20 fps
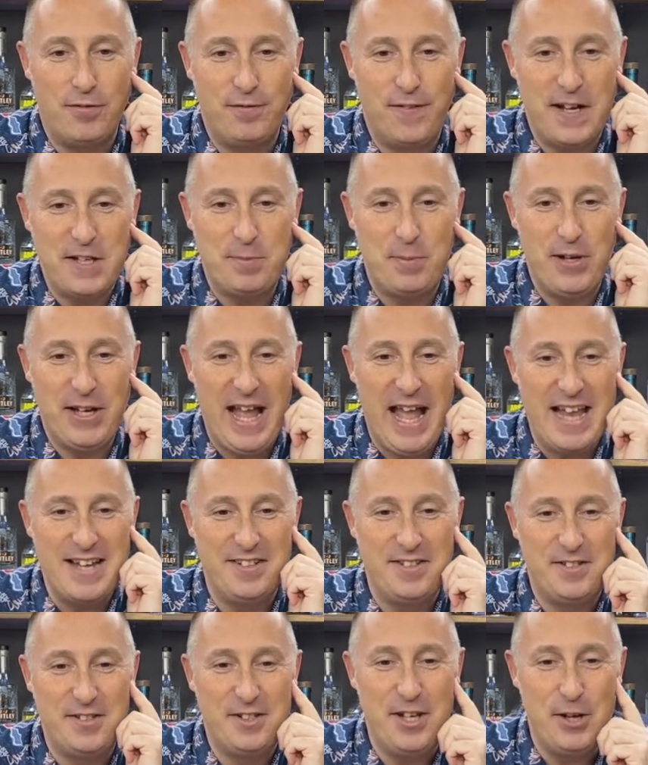Facebook
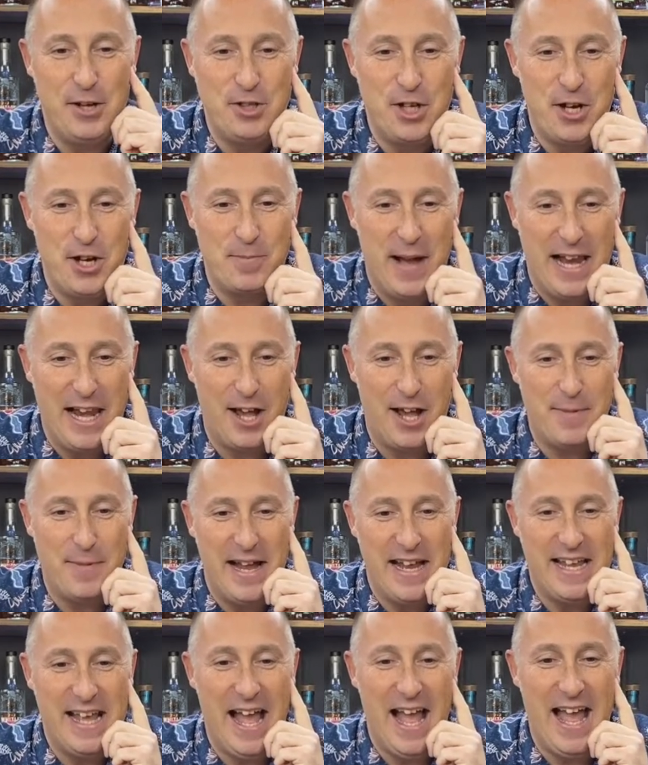and YouTube. Hello,
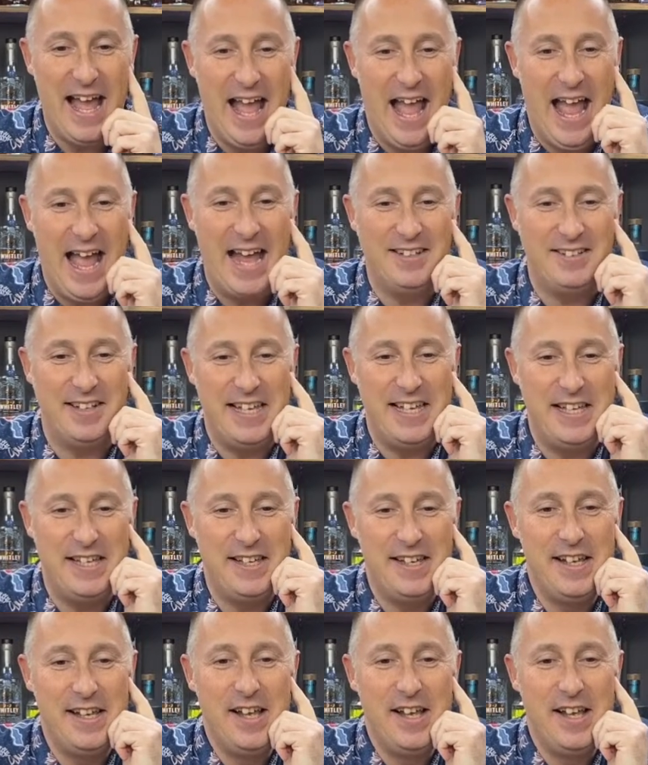mate. Andy...